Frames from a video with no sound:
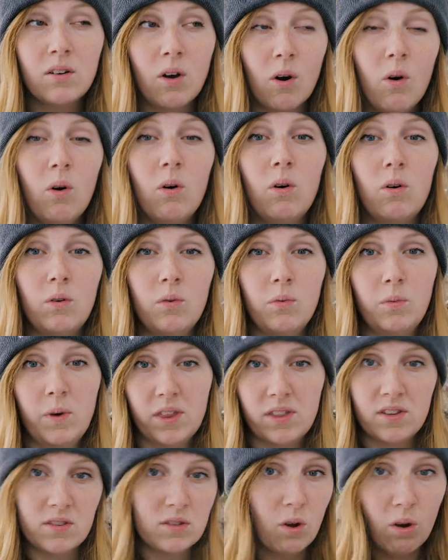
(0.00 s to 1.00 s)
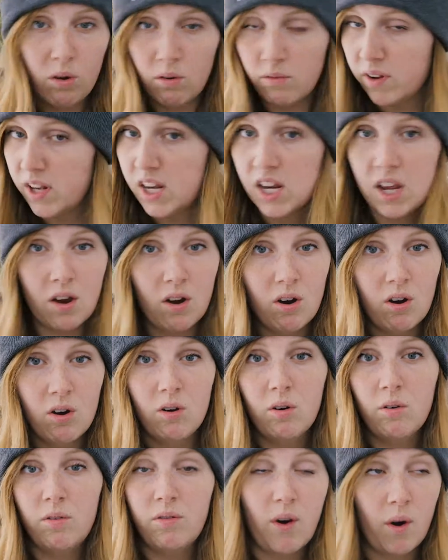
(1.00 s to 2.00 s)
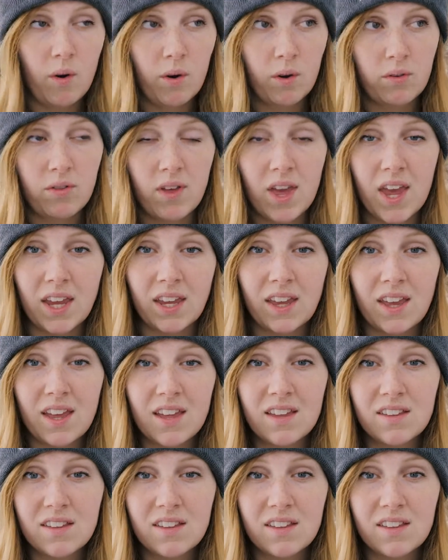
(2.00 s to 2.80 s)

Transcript: goal with this whole video photo thing